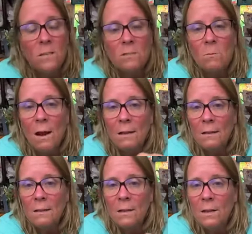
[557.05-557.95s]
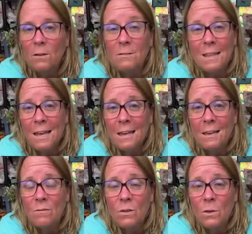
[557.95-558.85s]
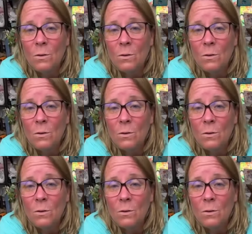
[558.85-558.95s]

Just write a little note thinking of